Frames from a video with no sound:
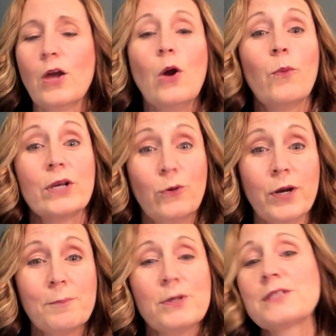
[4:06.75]
When
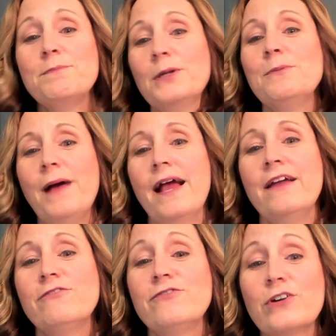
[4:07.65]
QuickBooks Bill Pay
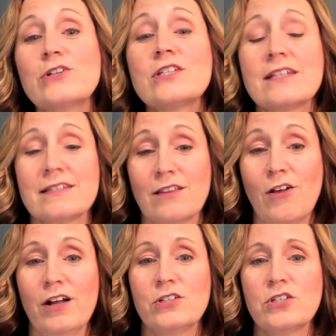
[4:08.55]
first is
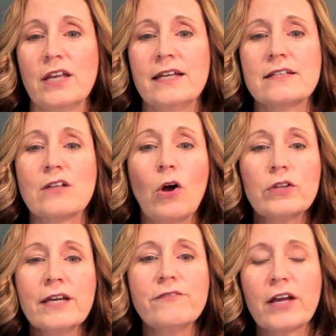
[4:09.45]
launched, it is
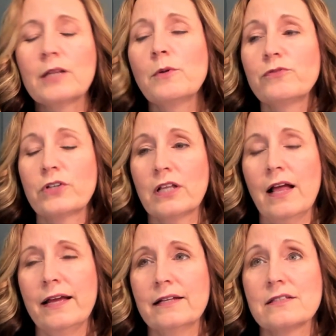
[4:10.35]
only available for
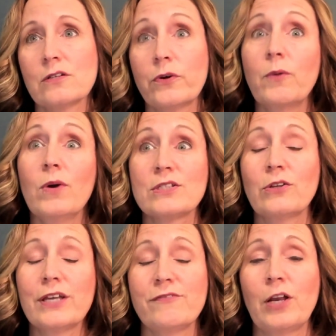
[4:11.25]
clients, or it was
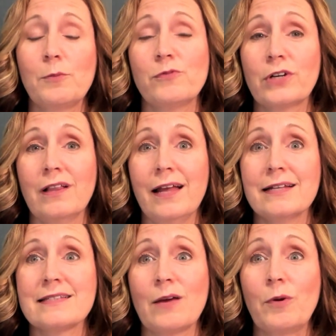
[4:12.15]
only available for
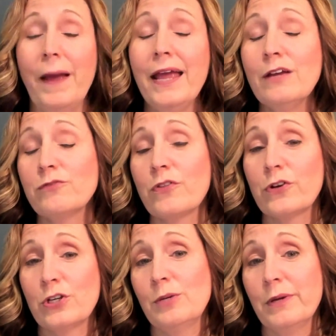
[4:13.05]
clients that were paying for
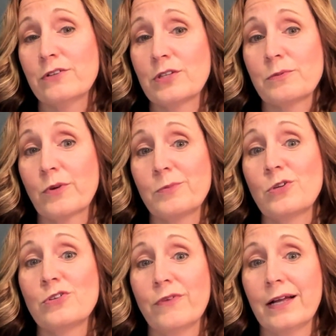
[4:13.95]
their Q B O
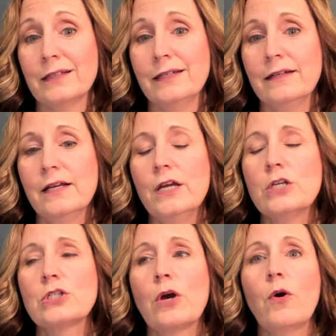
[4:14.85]
subscription directly.
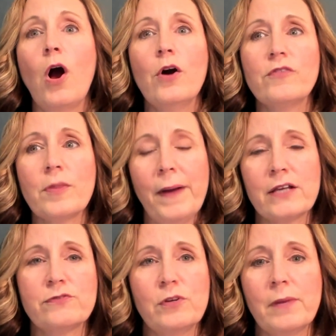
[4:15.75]
So over the
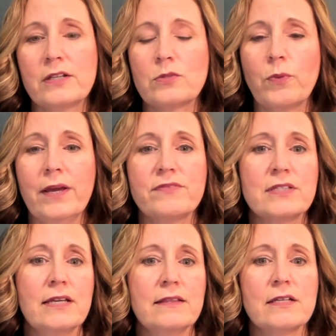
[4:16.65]
past few months, we have
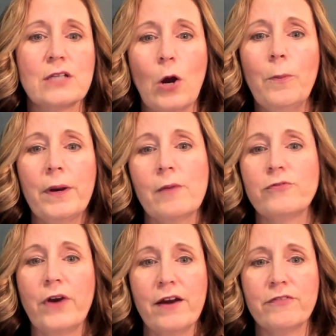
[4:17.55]
seen this open up
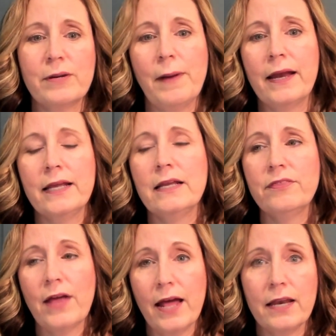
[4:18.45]
for everybody
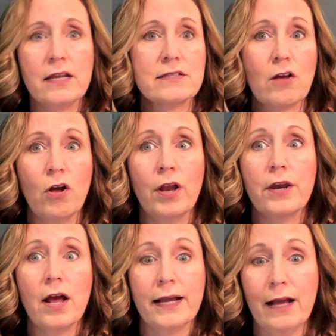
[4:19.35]
that is
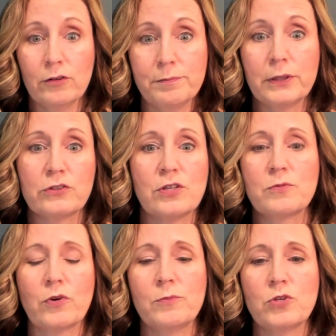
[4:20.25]
on accountant billed
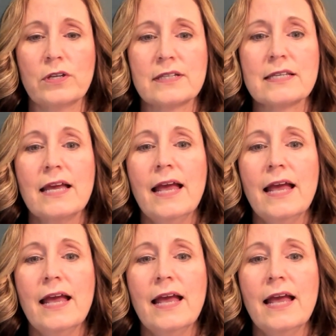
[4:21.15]
subscriptions.